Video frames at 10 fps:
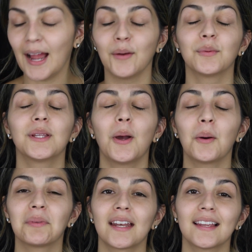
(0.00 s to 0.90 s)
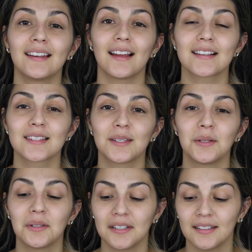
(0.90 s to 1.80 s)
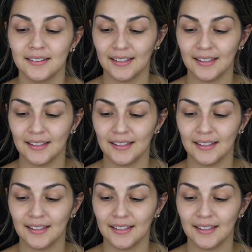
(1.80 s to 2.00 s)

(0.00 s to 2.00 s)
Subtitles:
I really hope that I can execute it,